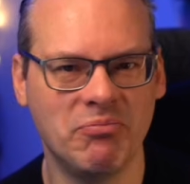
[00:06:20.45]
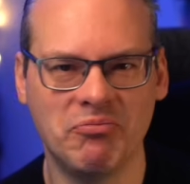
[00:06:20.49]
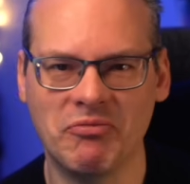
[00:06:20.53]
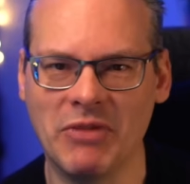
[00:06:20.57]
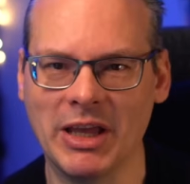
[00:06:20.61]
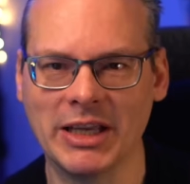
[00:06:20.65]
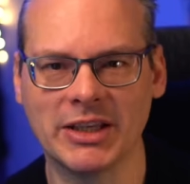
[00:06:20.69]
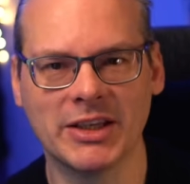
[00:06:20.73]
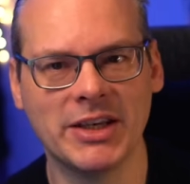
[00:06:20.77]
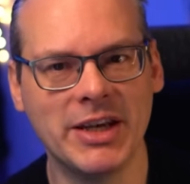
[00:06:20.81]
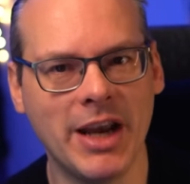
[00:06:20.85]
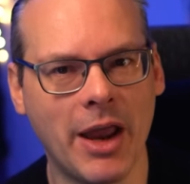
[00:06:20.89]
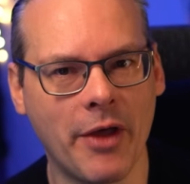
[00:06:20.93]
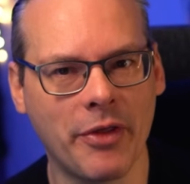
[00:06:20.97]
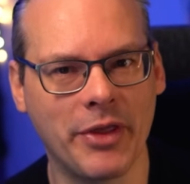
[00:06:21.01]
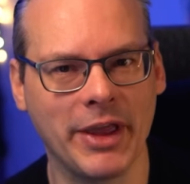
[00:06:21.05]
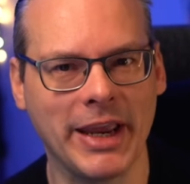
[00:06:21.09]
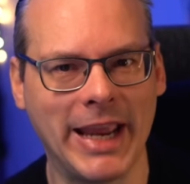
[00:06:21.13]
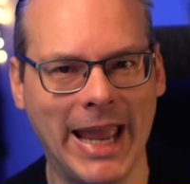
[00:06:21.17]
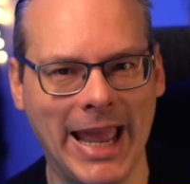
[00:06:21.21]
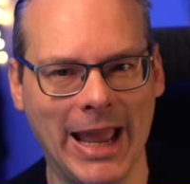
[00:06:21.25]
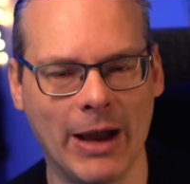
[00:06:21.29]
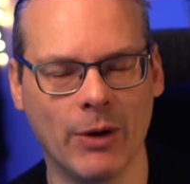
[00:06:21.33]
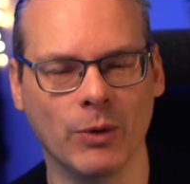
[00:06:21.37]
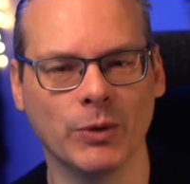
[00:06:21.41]
There's
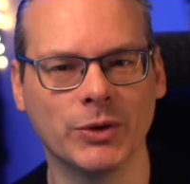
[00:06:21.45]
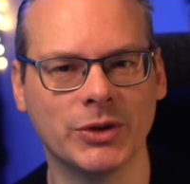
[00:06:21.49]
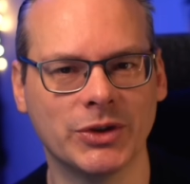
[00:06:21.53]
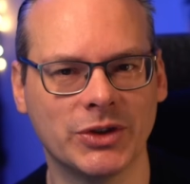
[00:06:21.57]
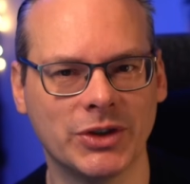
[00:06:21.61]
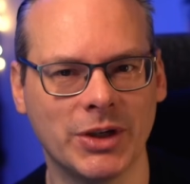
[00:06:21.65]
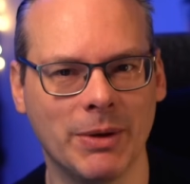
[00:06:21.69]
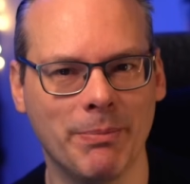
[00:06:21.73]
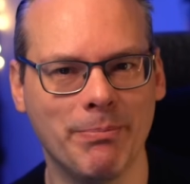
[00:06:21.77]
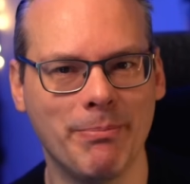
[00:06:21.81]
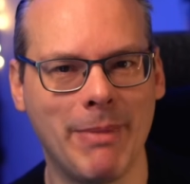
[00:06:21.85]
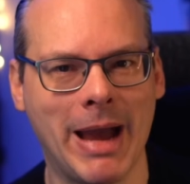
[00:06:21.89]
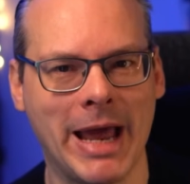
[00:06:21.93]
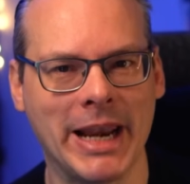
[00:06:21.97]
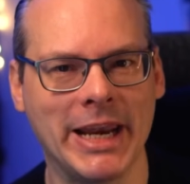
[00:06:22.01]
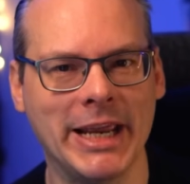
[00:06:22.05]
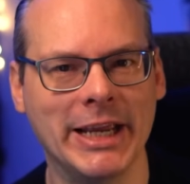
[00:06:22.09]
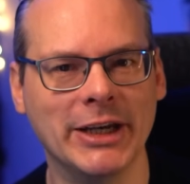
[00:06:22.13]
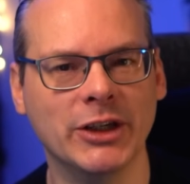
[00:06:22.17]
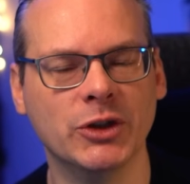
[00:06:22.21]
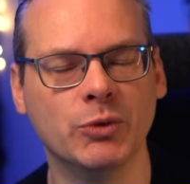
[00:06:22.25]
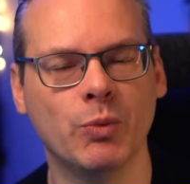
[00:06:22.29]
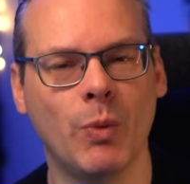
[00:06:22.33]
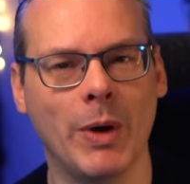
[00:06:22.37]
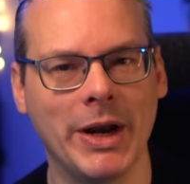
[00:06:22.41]
nothing else to
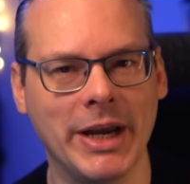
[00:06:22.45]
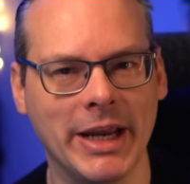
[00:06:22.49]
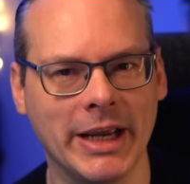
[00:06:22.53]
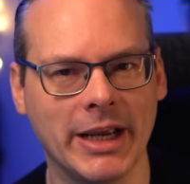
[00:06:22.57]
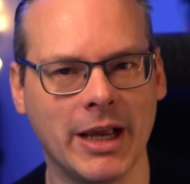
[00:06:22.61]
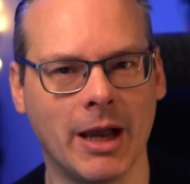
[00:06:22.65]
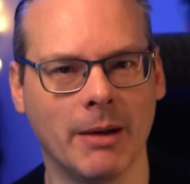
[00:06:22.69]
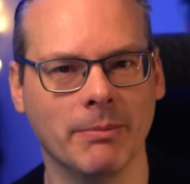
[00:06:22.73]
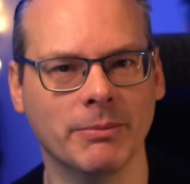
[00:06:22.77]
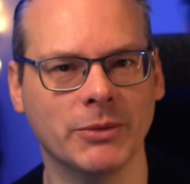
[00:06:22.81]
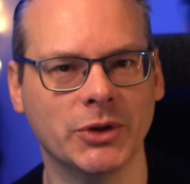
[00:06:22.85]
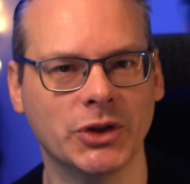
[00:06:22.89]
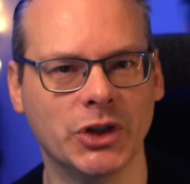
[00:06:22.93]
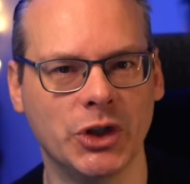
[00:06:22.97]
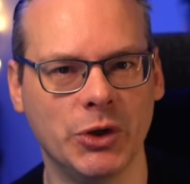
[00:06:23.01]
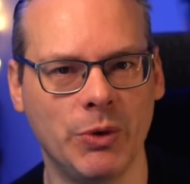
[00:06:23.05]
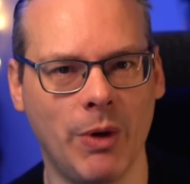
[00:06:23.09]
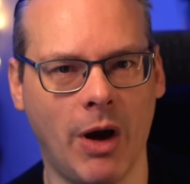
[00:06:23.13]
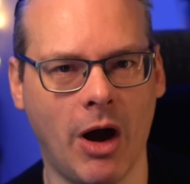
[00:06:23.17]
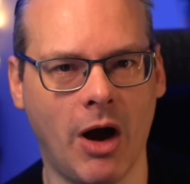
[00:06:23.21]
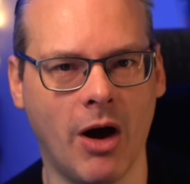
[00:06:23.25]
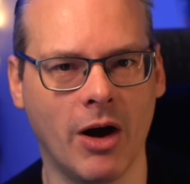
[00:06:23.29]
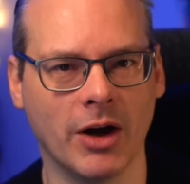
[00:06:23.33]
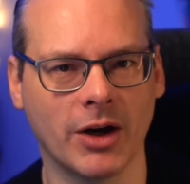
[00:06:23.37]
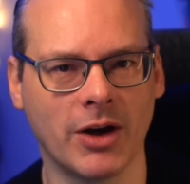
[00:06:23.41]
manage when it comes to
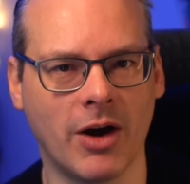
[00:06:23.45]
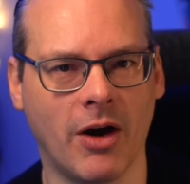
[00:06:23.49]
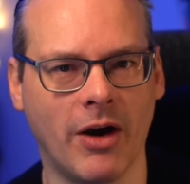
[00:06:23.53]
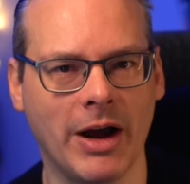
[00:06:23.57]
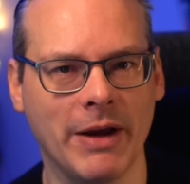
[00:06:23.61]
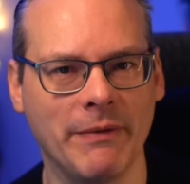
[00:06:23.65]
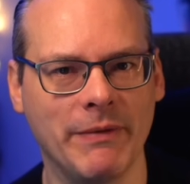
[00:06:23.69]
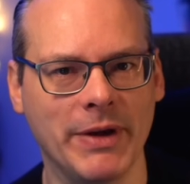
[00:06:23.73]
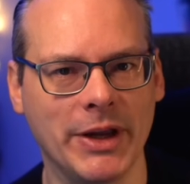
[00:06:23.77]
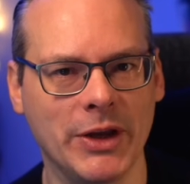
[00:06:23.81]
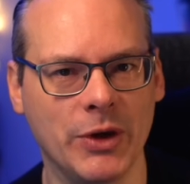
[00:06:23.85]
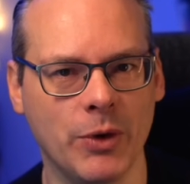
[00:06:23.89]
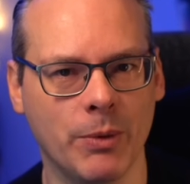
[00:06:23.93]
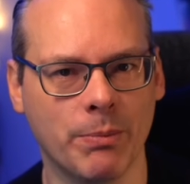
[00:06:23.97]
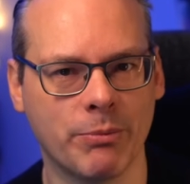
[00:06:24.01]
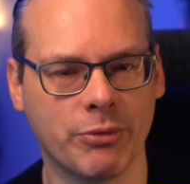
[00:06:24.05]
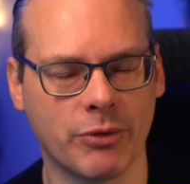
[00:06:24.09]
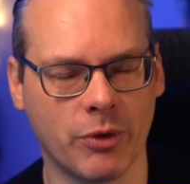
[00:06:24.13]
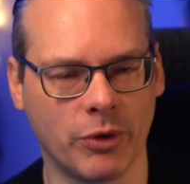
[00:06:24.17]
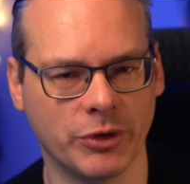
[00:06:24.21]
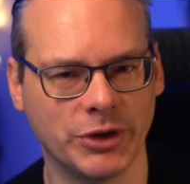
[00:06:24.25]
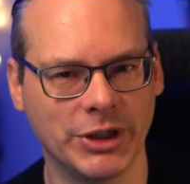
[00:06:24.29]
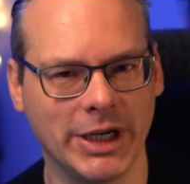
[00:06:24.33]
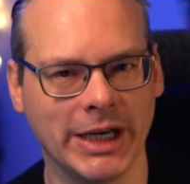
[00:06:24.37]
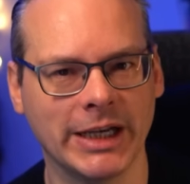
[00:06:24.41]
archiving your
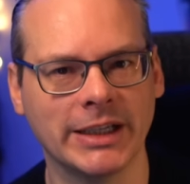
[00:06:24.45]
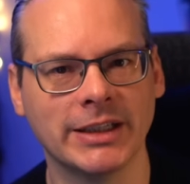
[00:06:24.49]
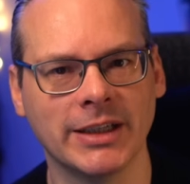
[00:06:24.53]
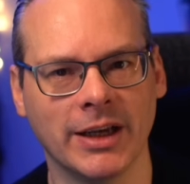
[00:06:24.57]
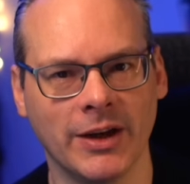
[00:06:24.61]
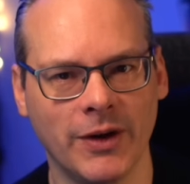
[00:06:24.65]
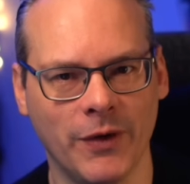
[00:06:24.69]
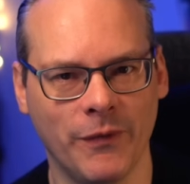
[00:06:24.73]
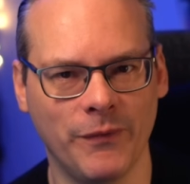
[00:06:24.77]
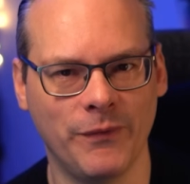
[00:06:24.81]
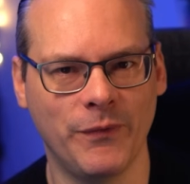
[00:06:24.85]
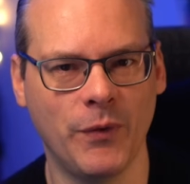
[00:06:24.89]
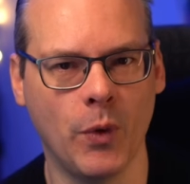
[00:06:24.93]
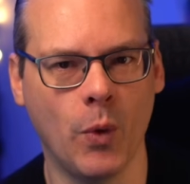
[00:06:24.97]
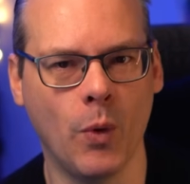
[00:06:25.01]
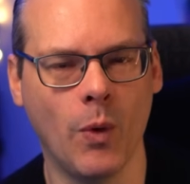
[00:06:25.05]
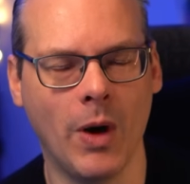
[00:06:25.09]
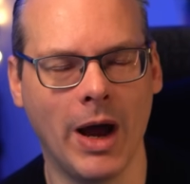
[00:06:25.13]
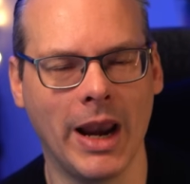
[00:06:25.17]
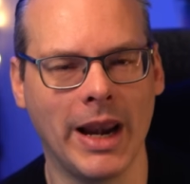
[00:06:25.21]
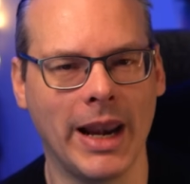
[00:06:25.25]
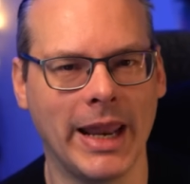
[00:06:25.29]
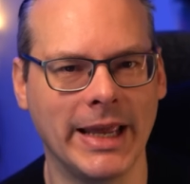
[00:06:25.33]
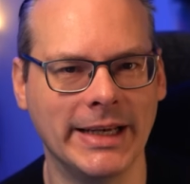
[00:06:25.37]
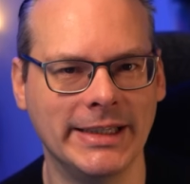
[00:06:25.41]
project for
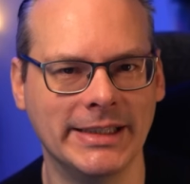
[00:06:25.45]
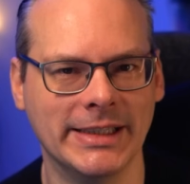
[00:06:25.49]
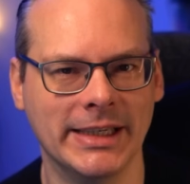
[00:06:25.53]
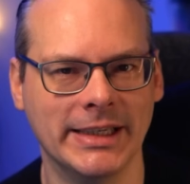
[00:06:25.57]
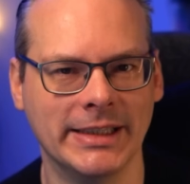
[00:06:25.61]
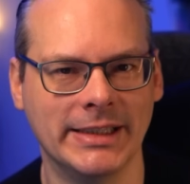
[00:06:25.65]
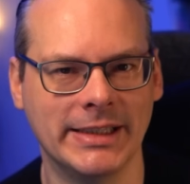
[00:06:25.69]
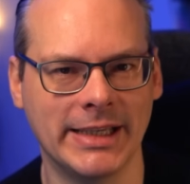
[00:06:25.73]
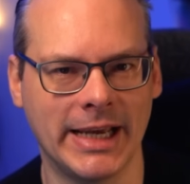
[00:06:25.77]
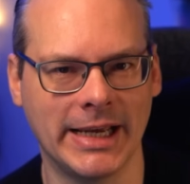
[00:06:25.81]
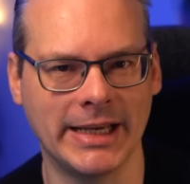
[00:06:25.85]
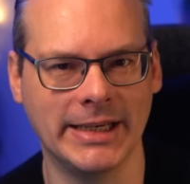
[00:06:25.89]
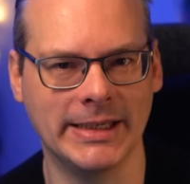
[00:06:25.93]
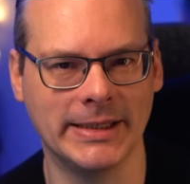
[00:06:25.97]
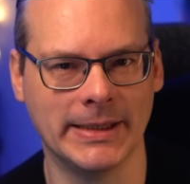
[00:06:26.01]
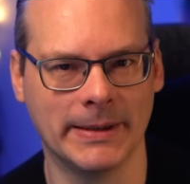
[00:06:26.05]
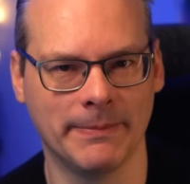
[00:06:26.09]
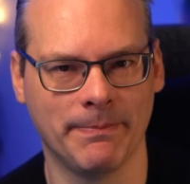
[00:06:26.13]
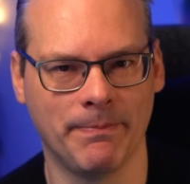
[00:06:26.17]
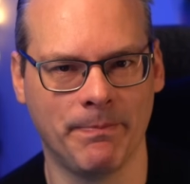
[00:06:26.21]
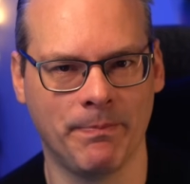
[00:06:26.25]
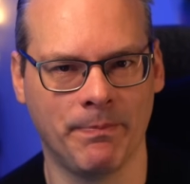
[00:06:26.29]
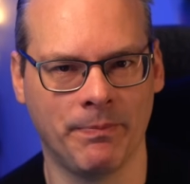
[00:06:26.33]
a later date.